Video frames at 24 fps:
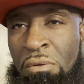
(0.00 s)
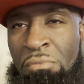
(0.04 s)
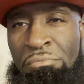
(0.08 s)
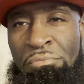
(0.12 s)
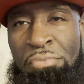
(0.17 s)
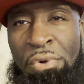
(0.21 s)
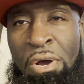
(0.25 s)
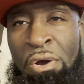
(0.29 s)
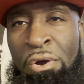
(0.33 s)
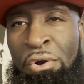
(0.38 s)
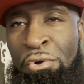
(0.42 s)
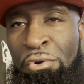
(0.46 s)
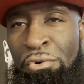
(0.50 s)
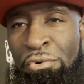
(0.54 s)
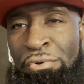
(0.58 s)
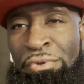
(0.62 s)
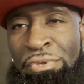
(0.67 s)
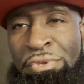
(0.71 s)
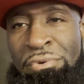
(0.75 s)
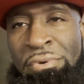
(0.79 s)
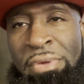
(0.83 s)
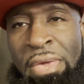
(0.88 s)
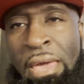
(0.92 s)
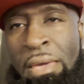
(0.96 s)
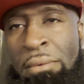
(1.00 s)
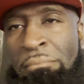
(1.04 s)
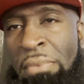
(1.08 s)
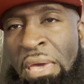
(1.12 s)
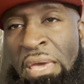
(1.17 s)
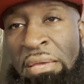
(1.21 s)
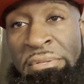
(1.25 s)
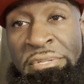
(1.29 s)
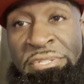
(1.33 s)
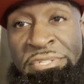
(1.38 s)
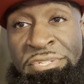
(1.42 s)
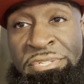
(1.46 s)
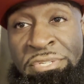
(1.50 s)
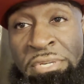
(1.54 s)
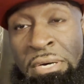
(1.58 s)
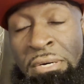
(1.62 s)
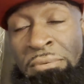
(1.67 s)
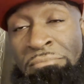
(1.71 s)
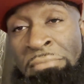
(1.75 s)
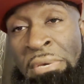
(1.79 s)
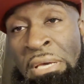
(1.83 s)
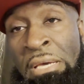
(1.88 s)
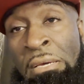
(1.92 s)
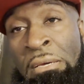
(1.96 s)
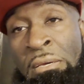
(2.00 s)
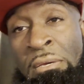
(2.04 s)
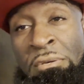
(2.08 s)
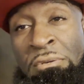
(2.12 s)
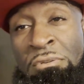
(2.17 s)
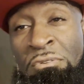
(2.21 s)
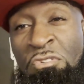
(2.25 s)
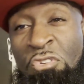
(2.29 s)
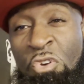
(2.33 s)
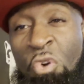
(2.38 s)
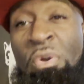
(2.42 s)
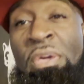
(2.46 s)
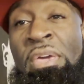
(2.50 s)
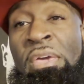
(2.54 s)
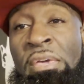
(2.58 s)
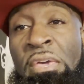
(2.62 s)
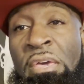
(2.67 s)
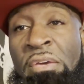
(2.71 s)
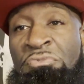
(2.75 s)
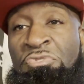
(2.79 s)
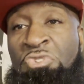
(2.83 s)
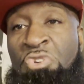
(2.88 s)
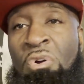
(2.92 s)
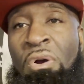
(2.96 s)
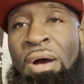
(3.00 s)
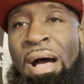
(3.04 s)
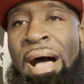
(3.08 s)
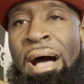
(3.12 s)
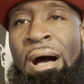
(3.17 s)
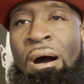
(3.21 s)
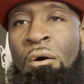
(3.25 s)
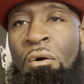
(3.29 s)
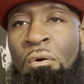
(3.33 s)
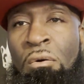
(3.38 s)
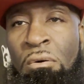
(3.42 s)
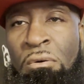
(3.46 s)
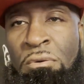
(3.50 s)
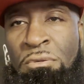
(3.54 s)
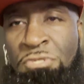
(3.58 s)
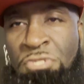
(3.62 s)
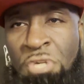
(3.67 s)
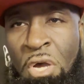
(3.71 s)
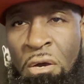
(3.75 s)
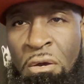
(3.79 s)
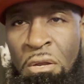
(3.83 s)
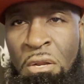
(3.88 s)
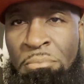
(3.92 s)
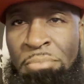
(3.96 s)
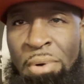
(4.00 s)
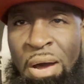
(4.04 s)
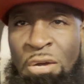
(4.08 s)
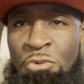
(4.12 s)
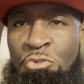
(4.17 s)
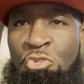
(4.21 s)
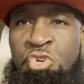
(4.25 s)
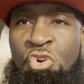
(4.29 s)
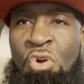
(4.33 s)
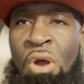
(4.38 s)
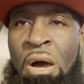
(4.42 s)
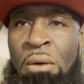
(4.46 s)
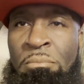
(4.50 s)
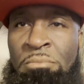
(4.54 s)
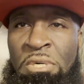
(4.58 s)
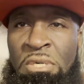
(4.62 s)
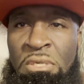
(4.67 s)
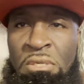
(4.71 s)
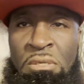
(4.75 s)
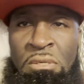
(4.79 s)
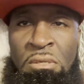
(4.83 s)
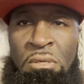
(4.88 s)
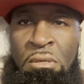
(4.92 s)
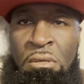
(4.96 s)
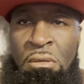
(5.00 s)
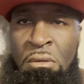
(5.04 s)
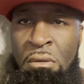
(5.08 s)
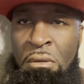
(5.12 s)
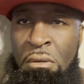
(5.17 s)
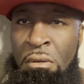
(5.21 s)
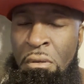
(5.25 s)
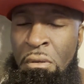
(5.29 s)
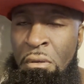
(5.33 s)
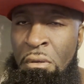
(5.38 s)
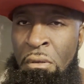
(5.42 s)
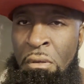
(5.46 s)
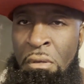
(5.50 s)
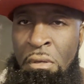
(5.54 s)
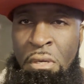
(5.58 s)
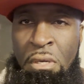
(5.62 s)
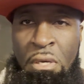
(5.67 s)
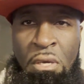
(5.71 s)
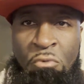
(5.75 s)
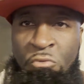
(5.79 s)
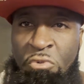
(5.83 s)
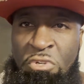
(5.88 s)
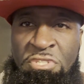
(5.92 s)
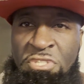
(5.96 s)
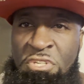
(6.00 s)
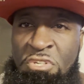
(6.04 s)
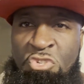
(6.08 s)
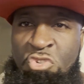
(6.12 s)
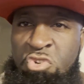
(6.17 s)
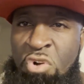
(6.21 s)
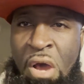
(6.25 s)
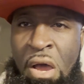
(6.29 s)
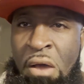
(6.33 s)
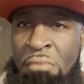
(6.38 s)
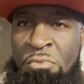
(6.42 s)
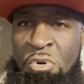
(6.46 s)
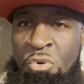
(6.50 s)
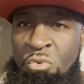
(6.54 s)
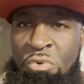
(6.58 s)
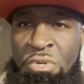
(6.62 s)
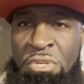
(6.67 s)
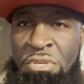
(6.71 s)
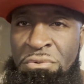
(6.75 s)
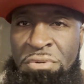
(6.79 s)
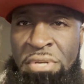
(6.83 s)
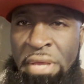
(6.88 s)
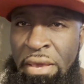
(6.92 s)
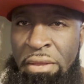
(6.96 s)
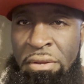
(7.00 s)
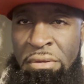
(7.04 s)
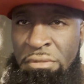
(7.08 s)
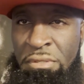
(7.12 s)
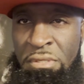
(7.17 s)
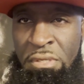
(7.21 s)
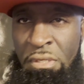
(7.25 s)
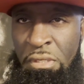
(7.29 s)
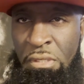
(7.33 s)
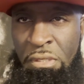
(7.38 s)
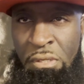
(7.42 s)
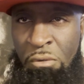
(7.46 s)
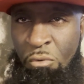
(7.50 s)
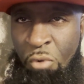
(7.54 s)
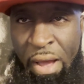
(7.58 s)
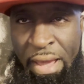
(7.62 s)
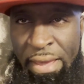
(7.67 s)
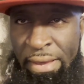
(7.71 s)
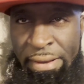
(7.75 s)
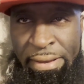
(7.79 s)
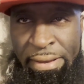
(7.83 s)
Bro, you can't make this up, man. So he gives her out talking about trauma. It wasn't trauma when you dated the white